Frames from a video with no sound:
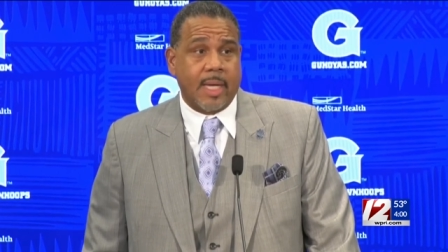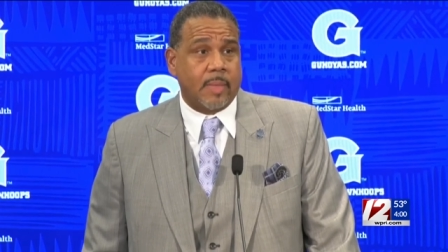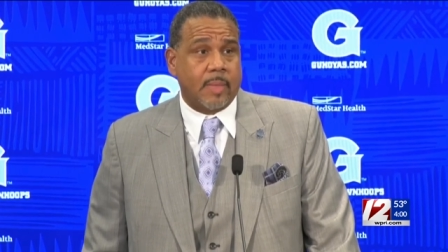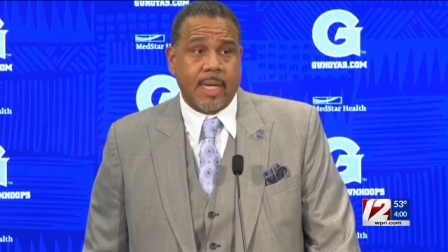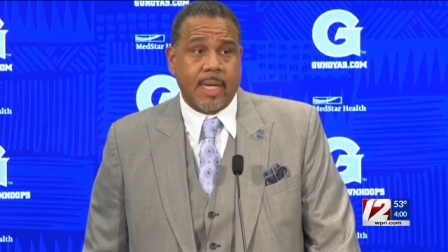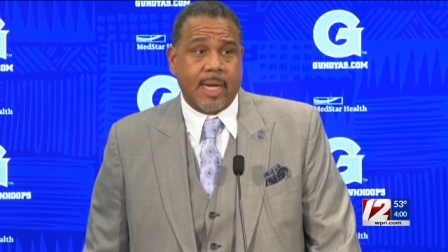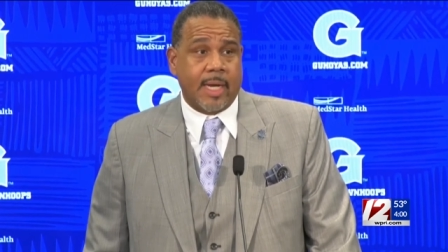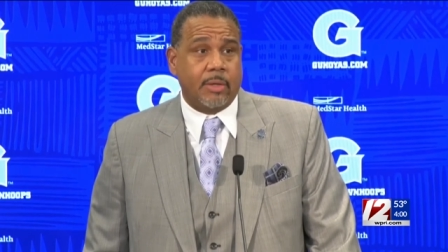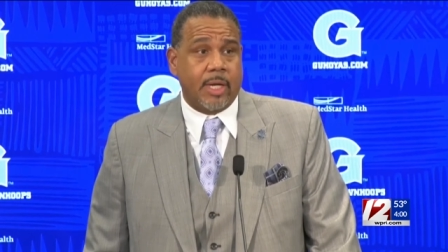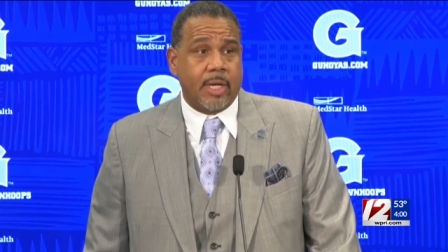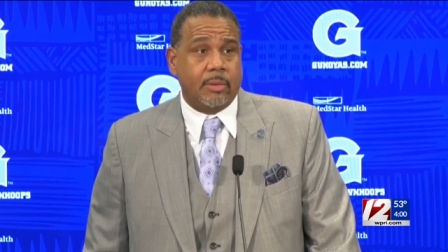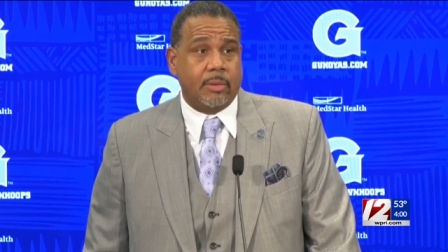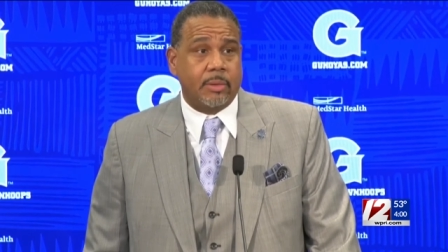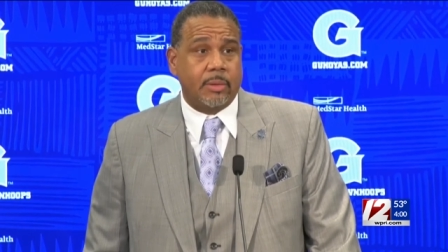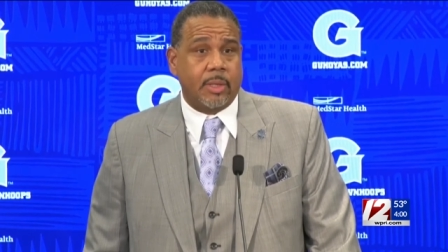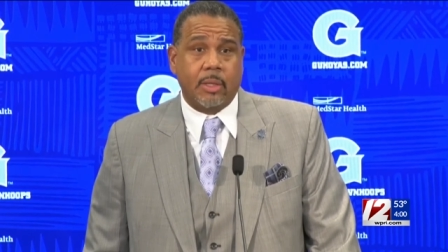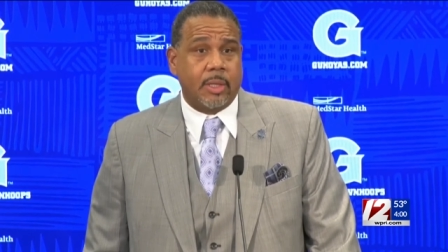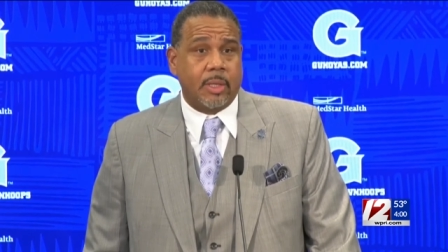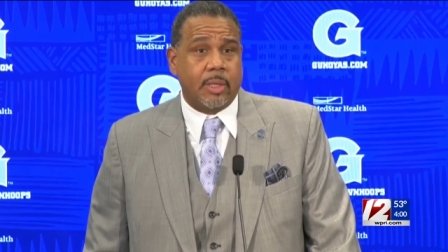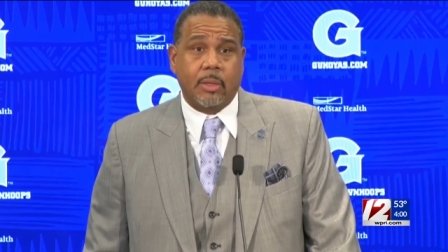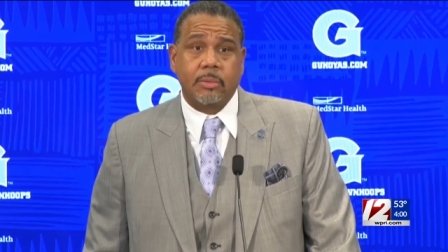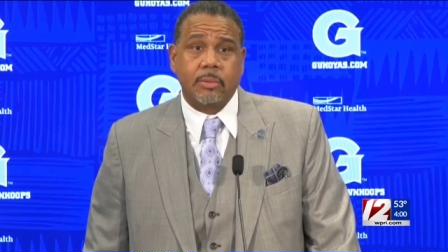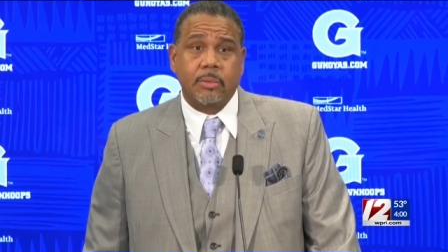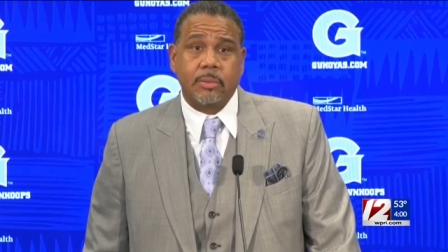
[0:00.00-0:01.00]
And I don't,
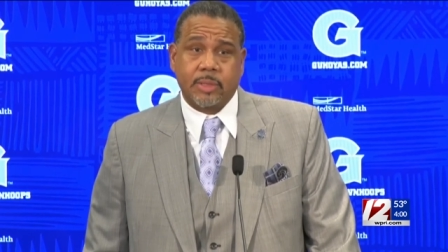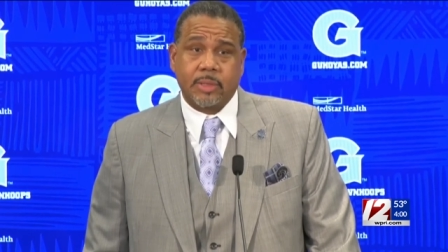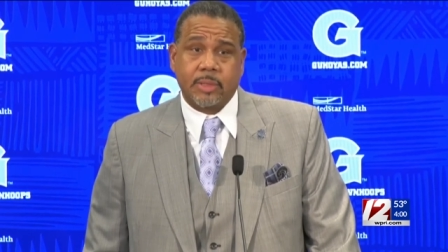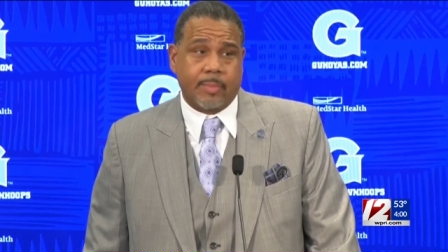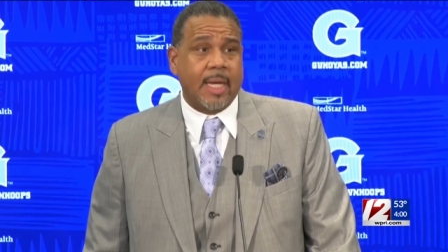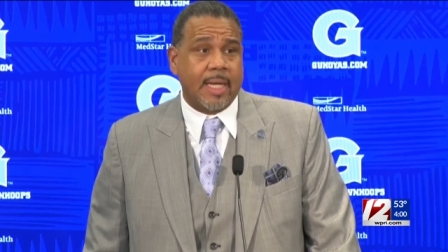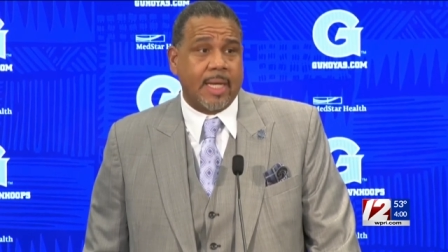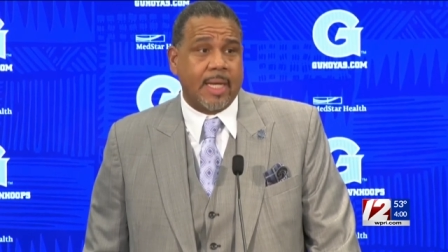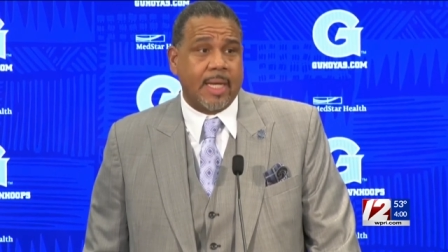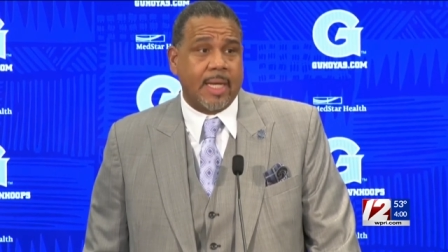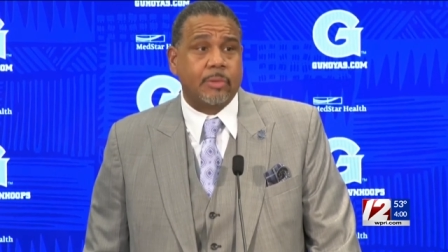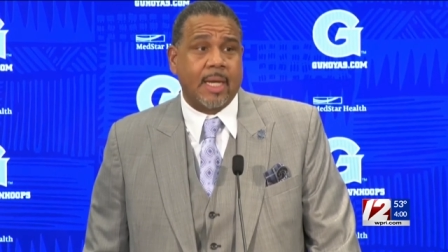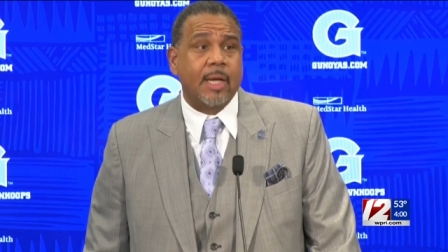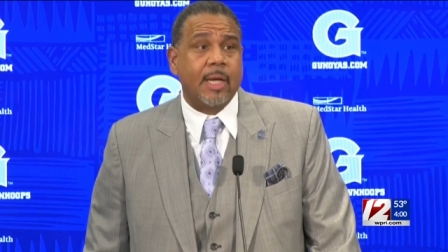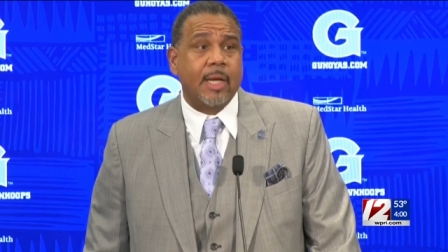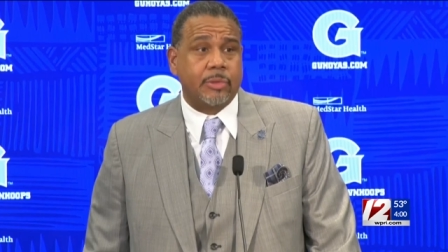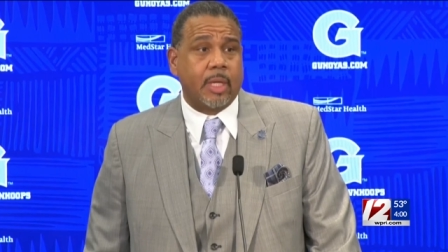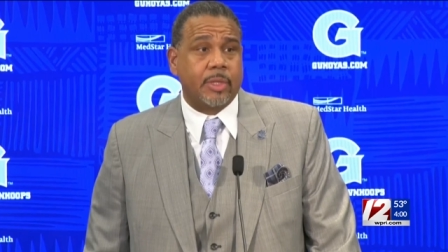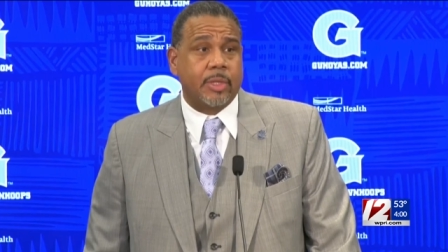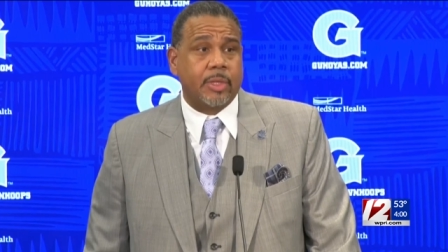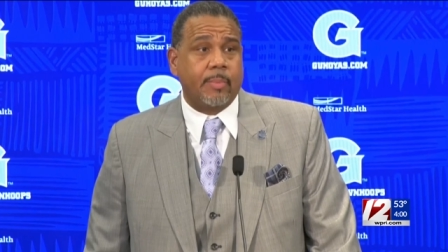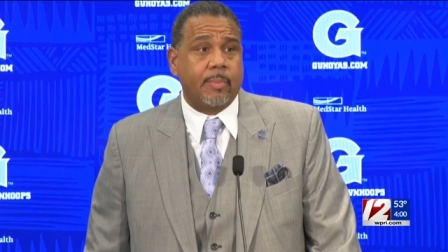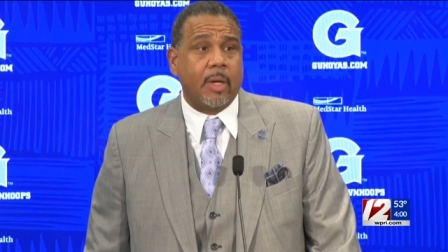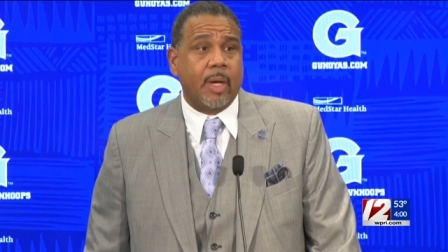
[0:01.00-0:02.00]
you know, some of that language
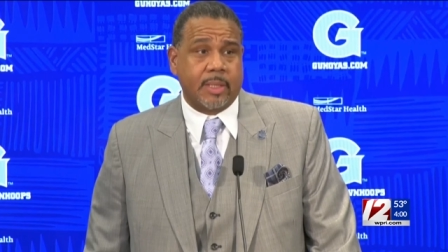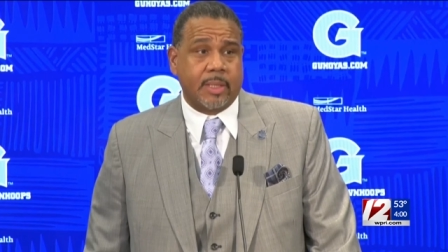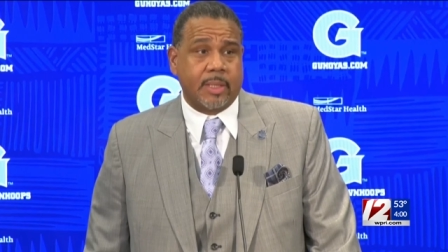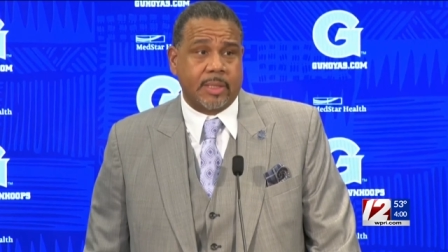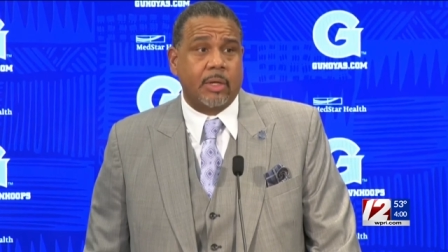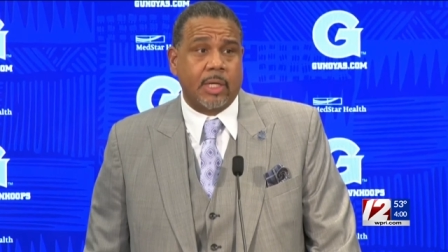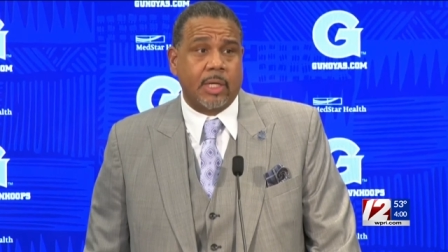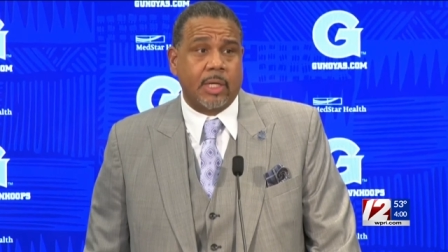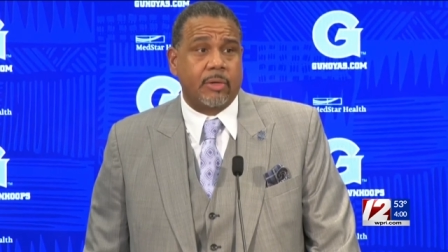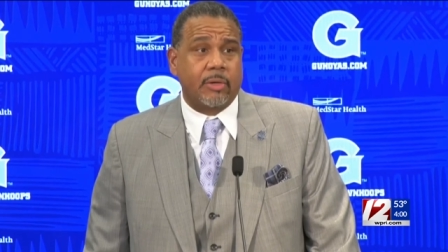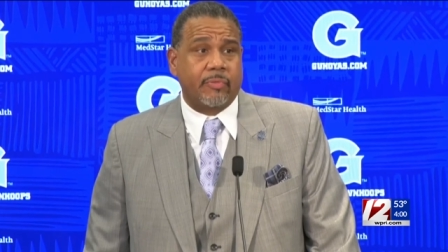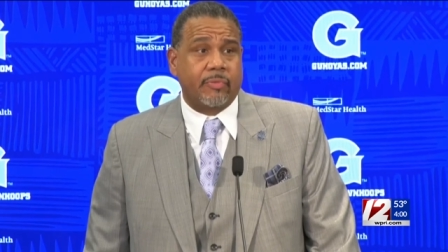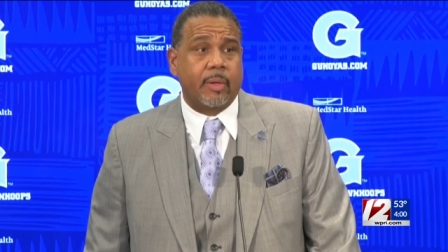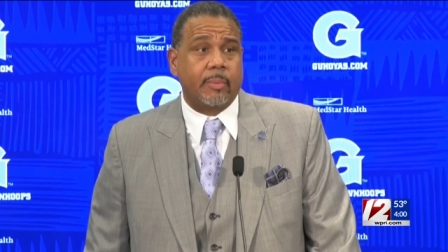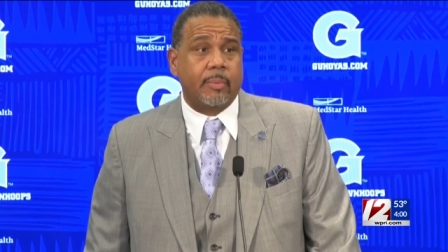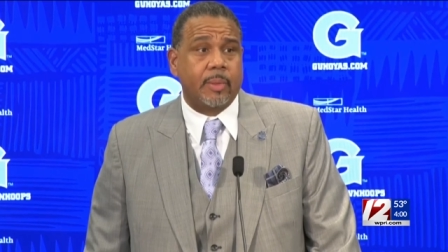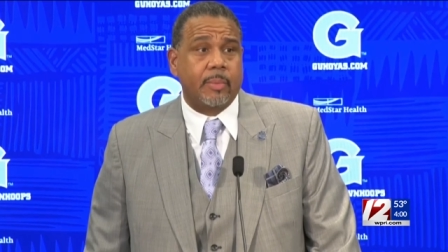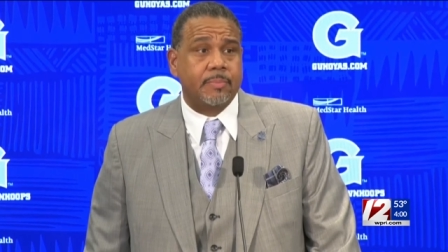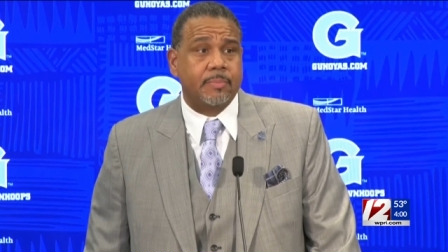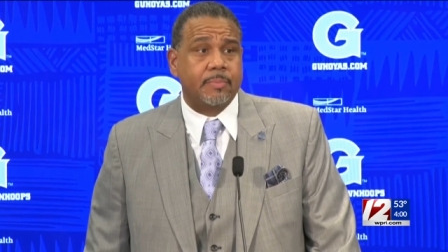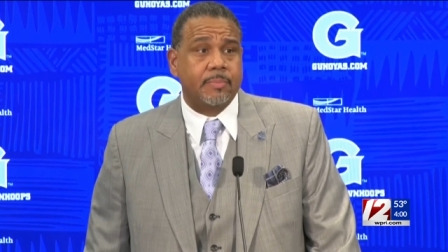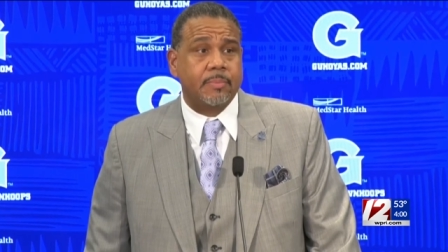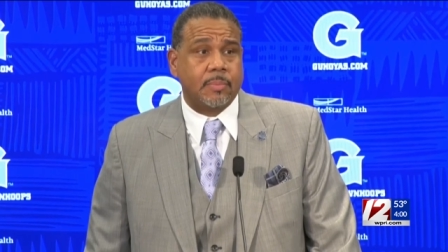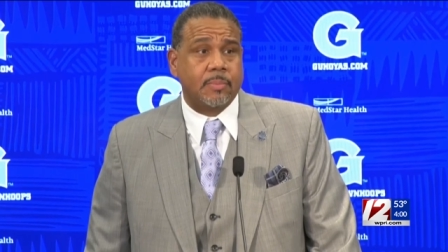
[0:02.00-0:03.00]
will come out because I learned
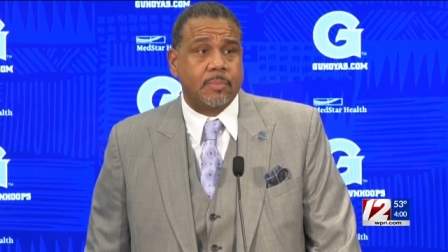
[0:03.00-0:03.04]
from